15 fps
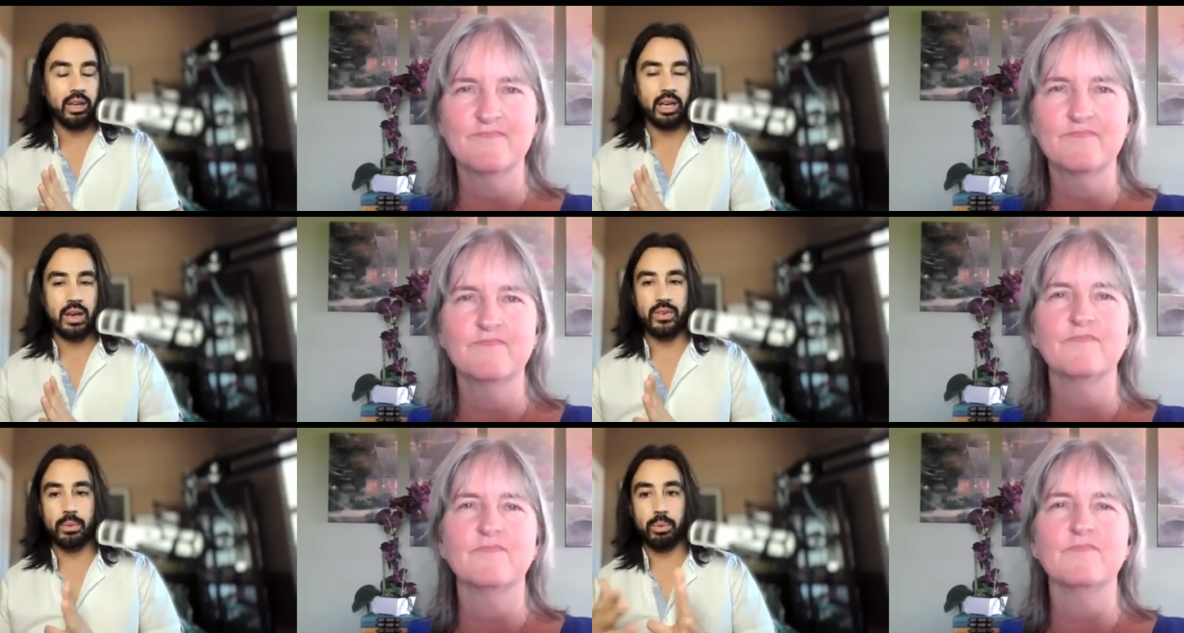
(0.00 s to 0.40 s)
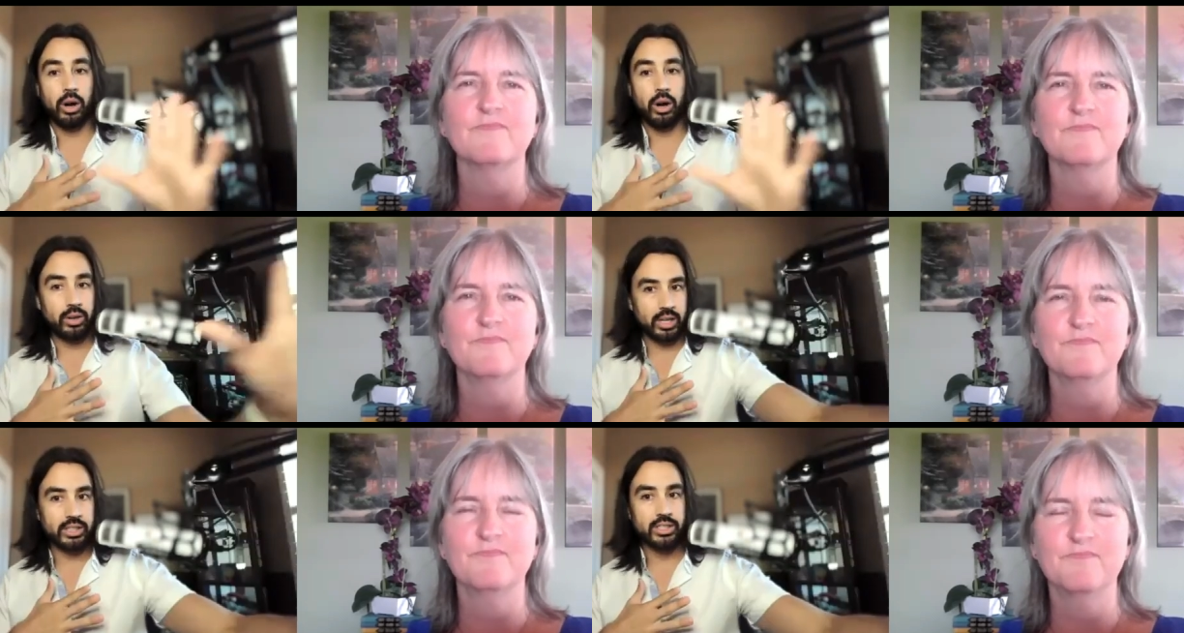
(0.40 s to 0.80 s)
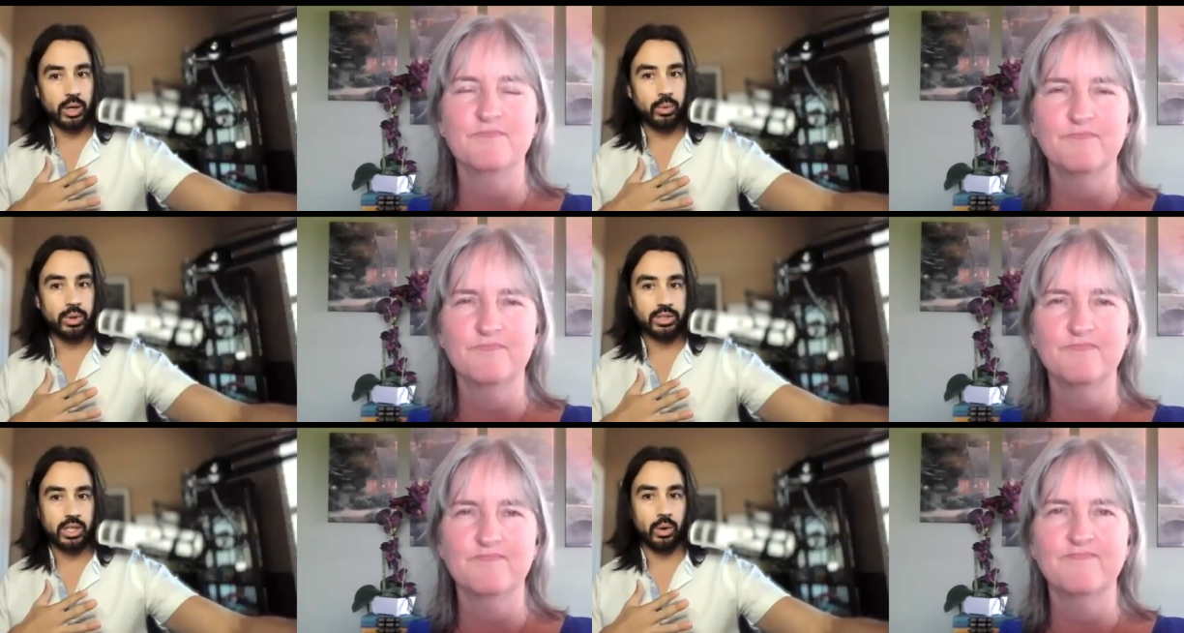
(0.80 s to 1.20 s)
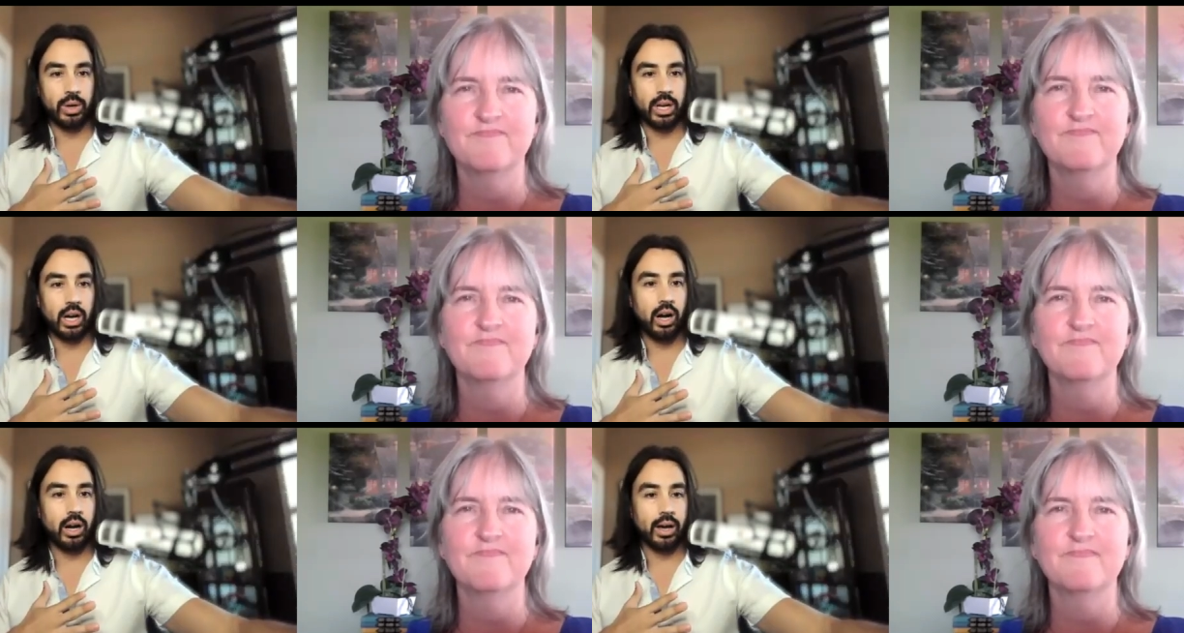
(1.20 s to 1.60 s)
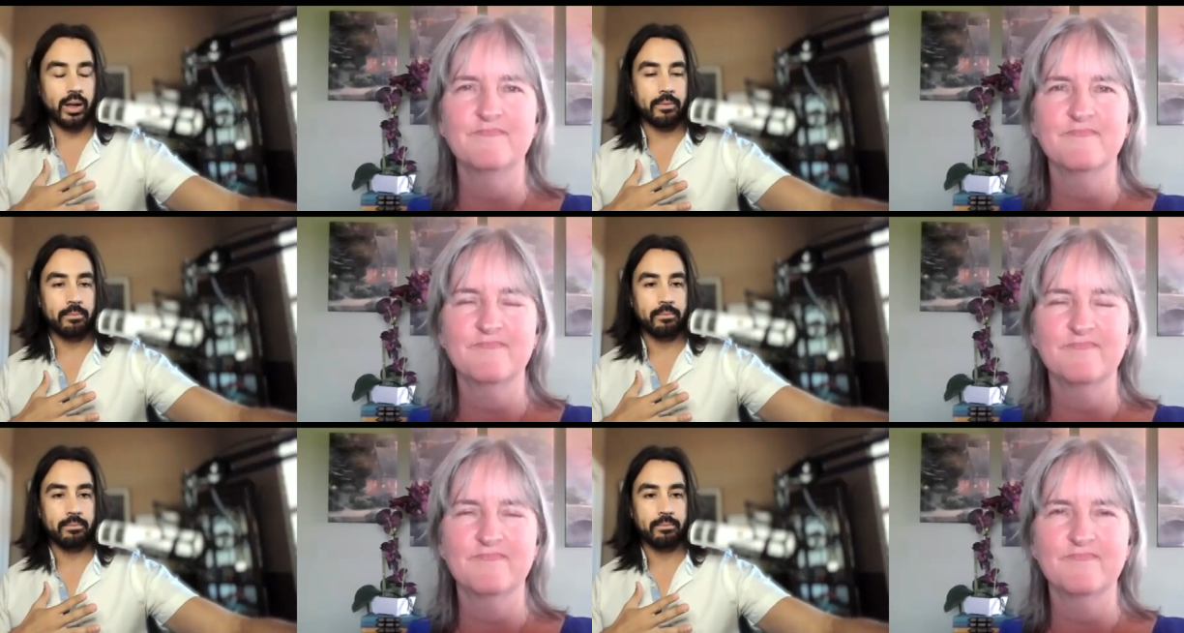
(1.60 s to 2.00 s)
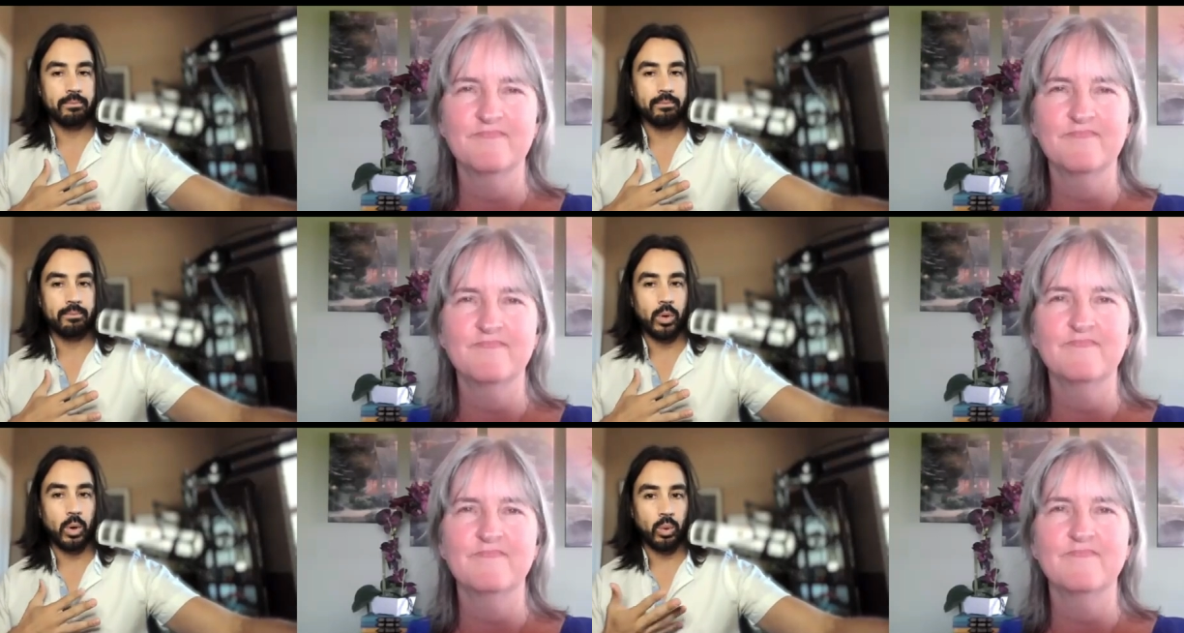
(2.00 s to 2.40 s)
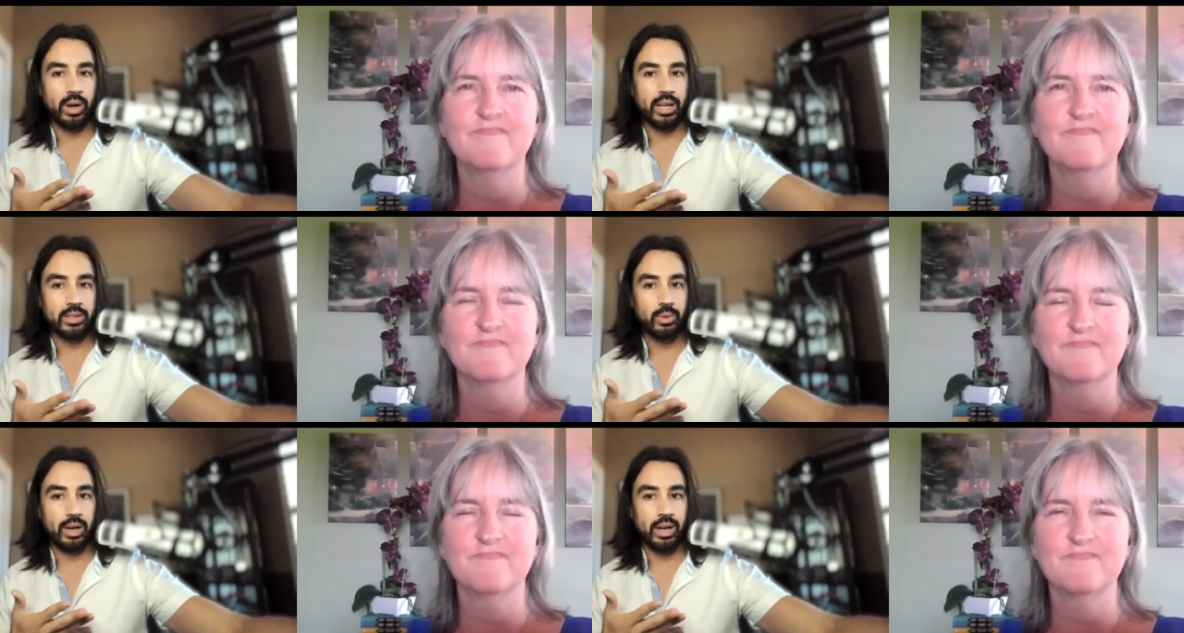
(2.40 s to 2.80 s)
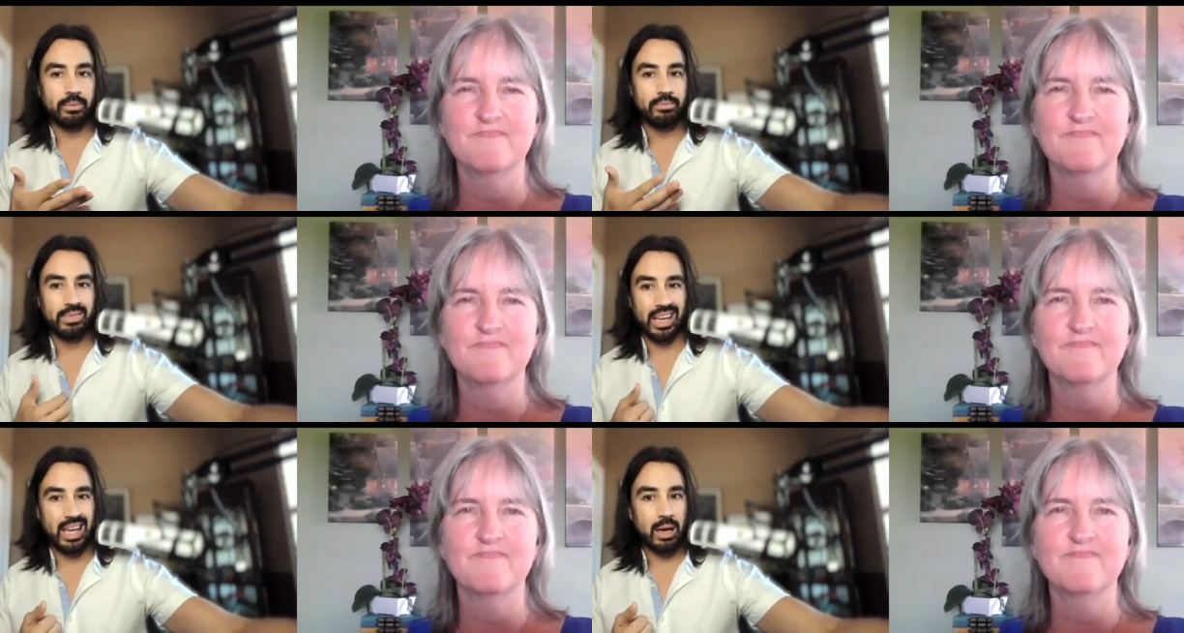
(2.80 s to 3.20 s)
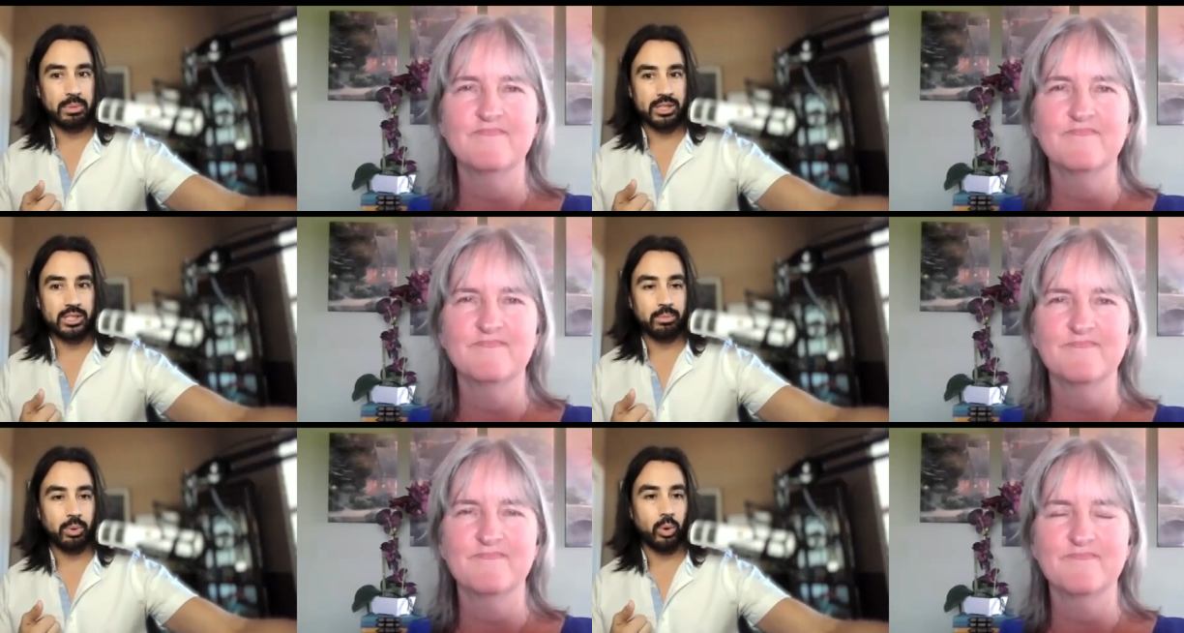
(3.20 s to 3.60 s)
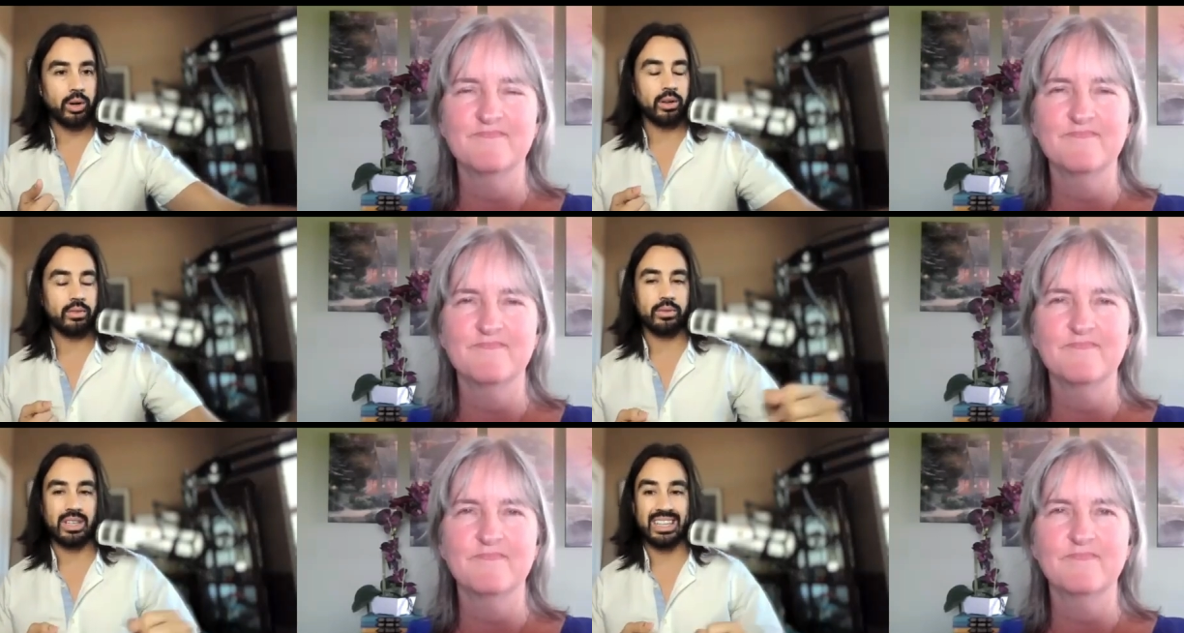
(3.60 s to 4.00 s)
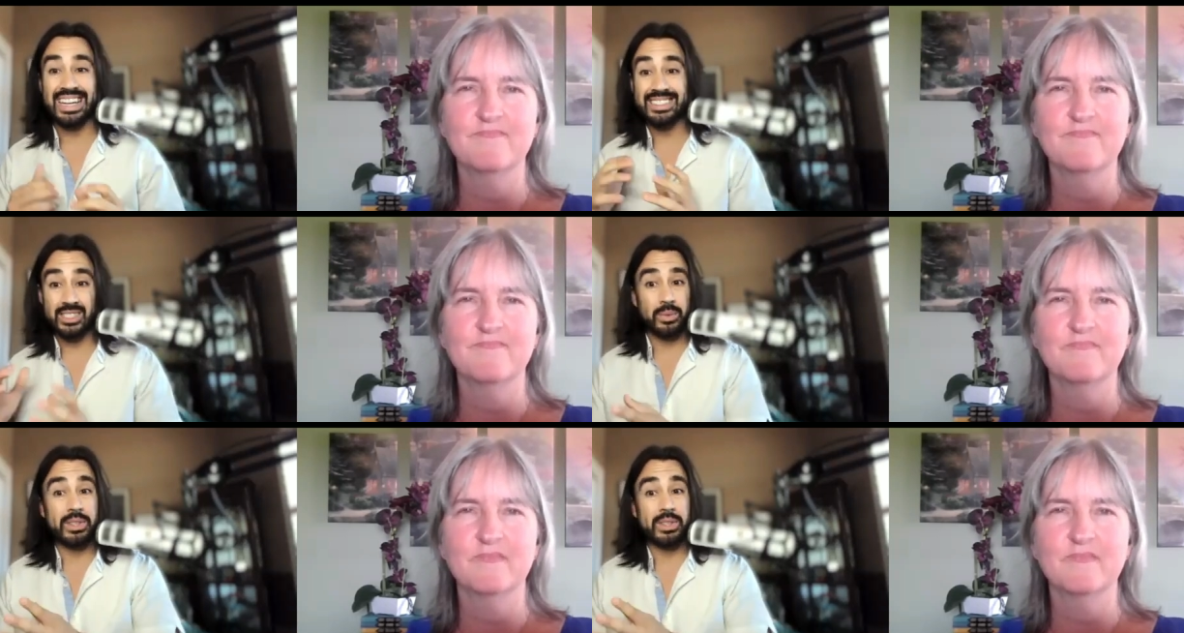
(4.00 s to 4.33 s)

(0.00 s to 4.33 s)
Speaker 1: If your partner mm-hmm. doesn't know what's going on, well, guess what? They can't be supportive. And that's the